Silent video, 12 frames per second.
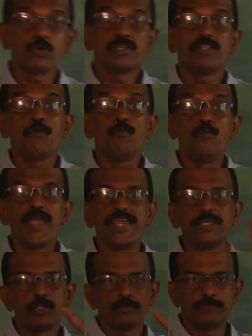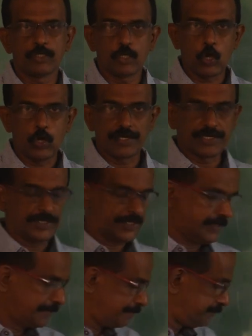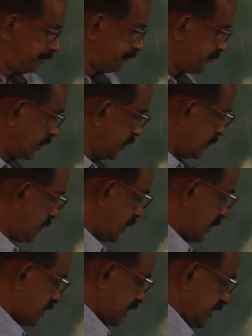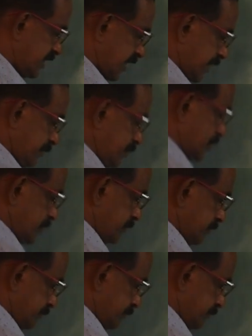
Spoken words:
on the weight of the concrete. There are three types: